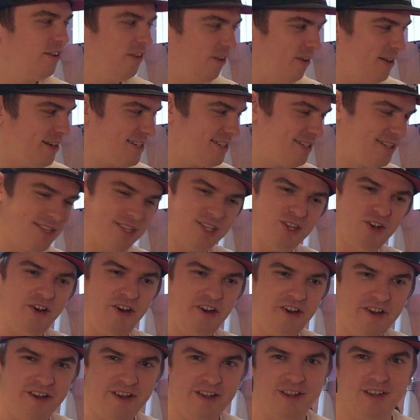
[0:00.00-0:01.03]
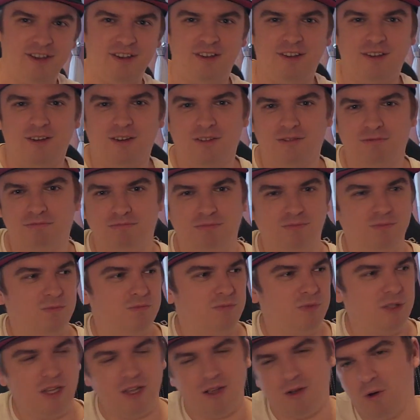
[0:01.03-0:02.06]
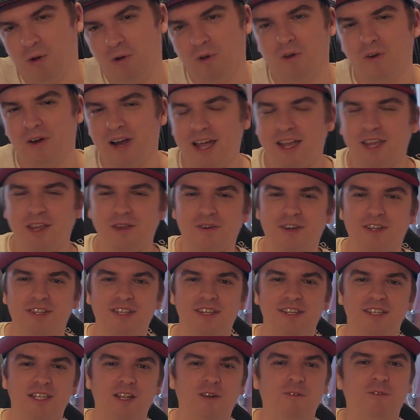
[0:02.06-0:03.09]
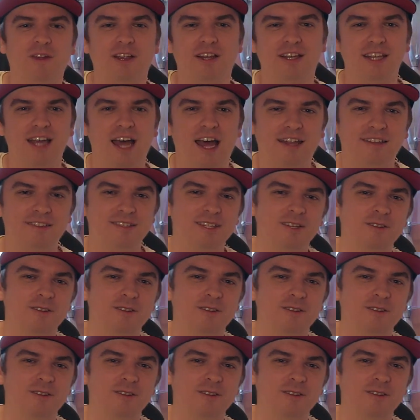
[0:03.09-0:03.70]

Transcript: nice design, color accuracy and stuff like that.